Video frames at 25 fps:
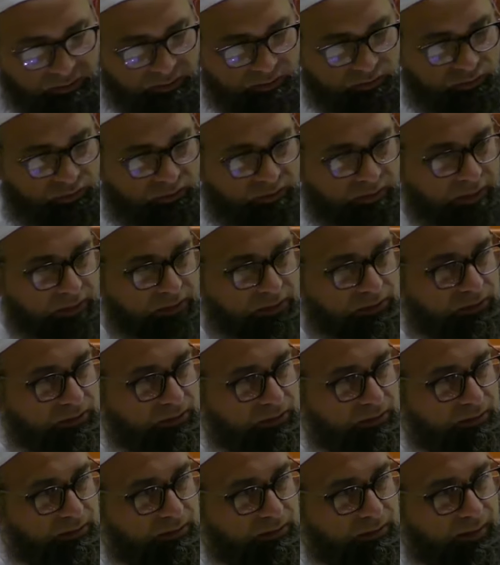
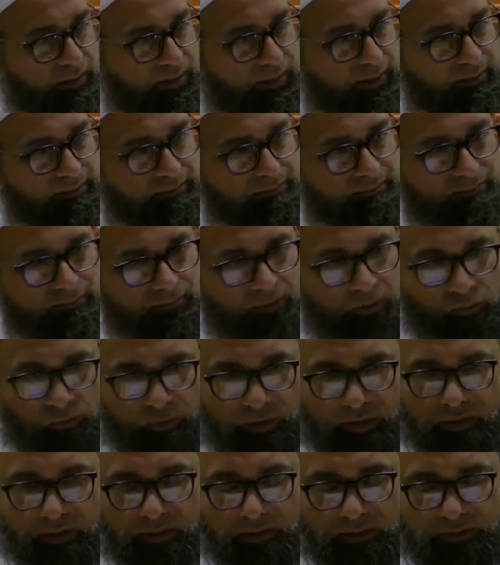introduction and
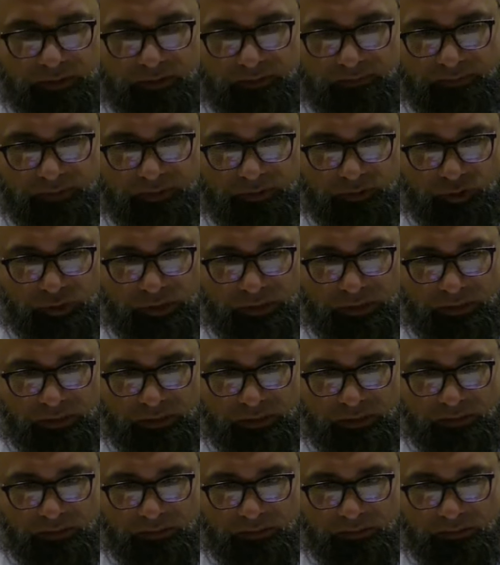awareness of the
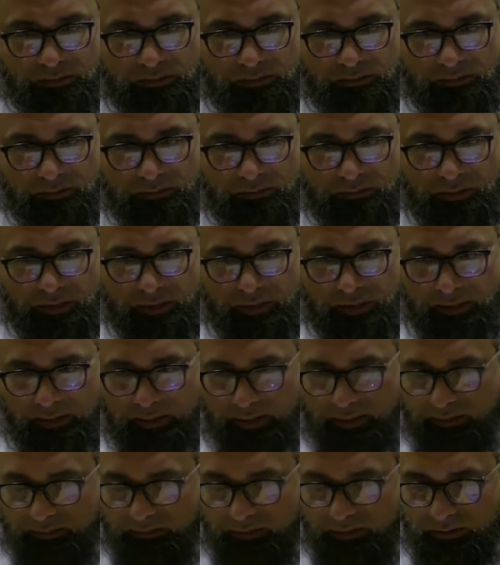jinn, right?
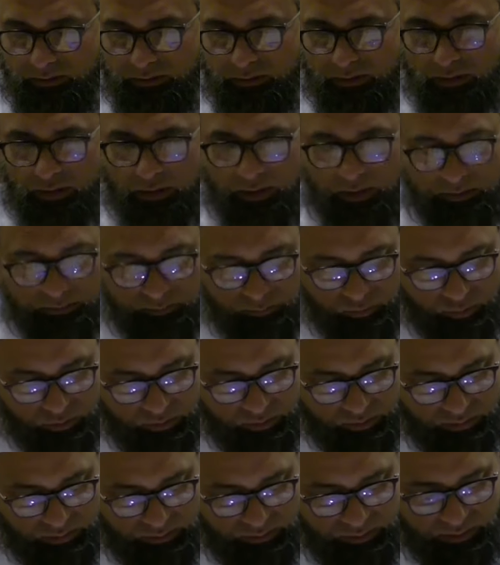And there's a lot
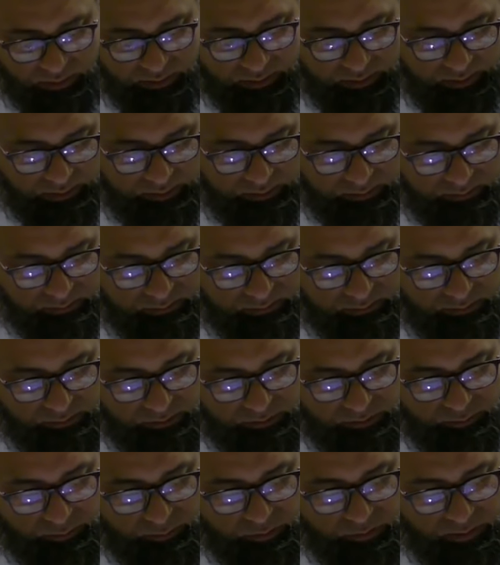more. Again,
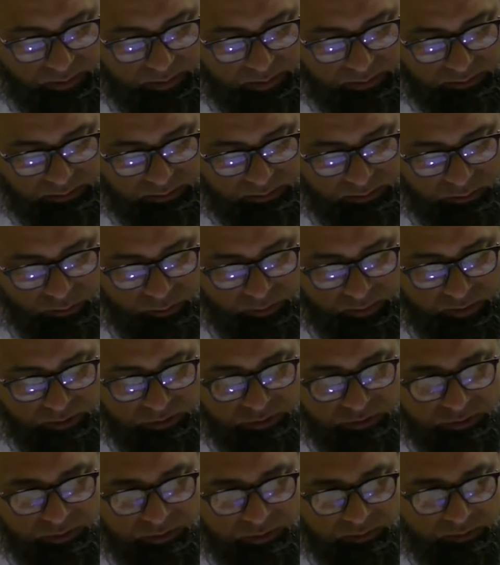this book has so
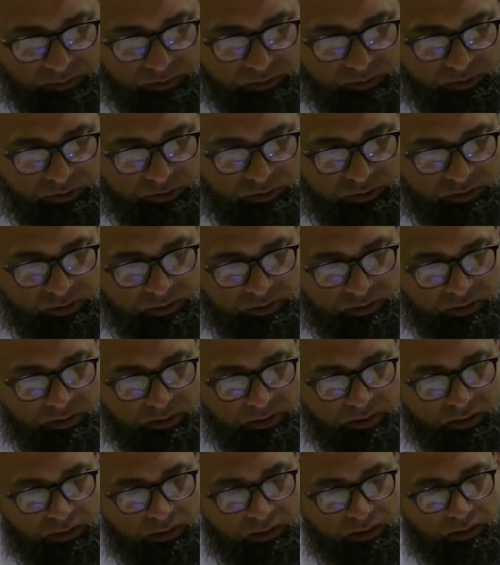much about the jinn.
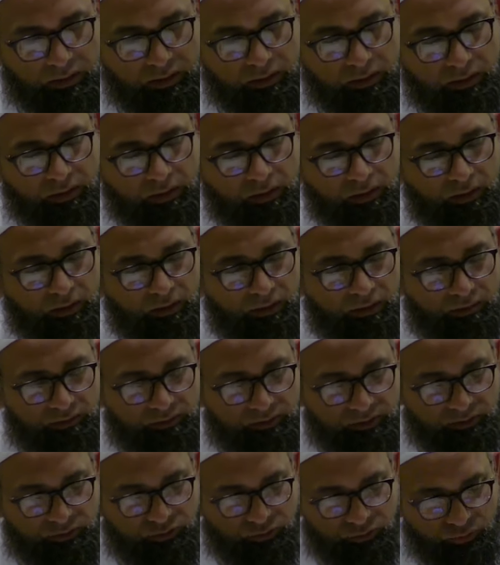
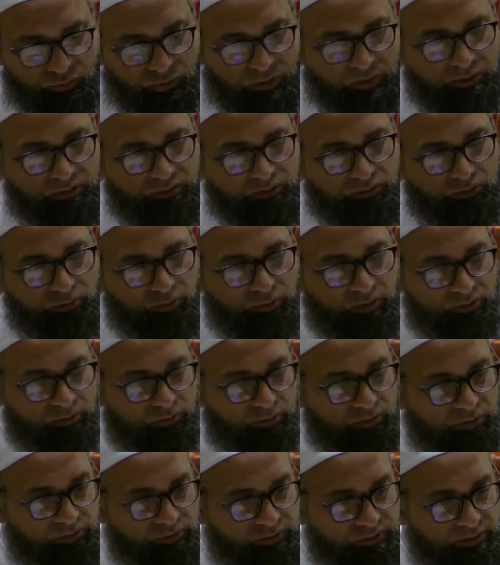This surah,
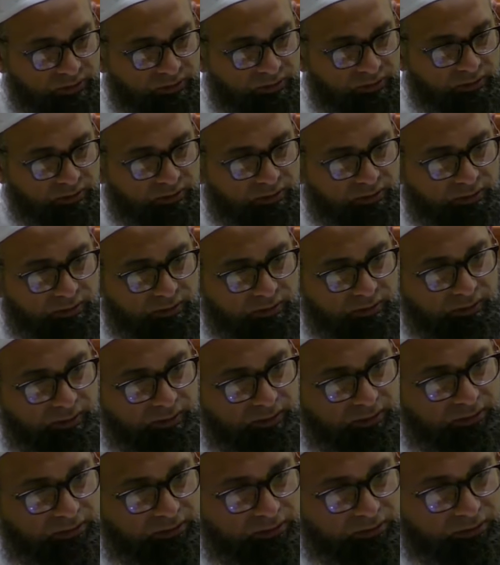Suratul Jinn,
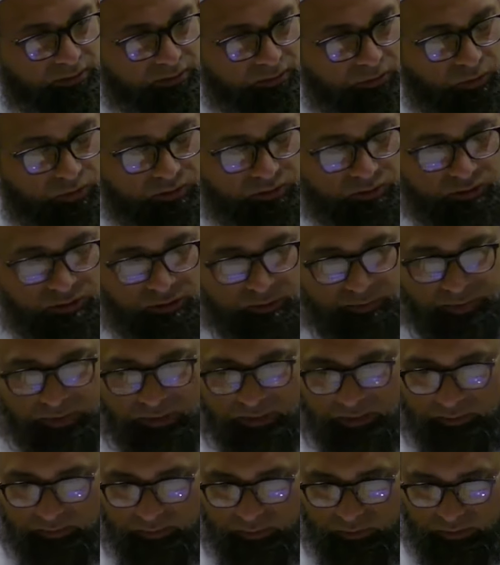is going to
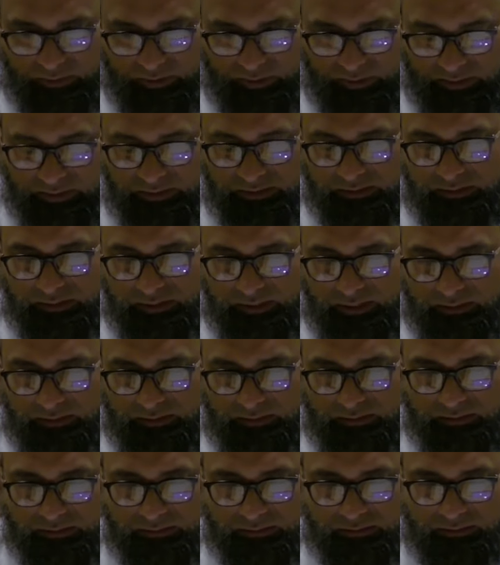speak about an incident
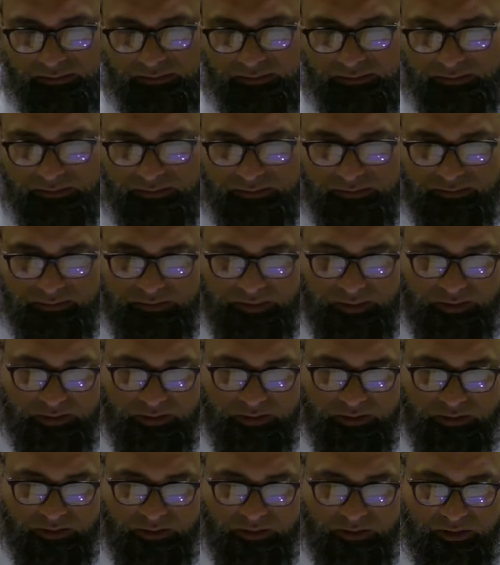that
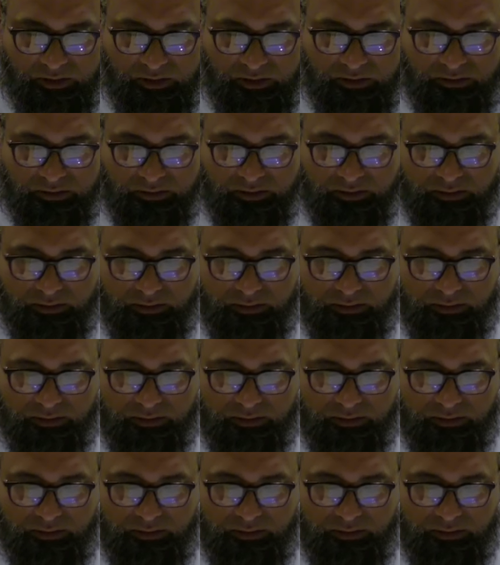occurred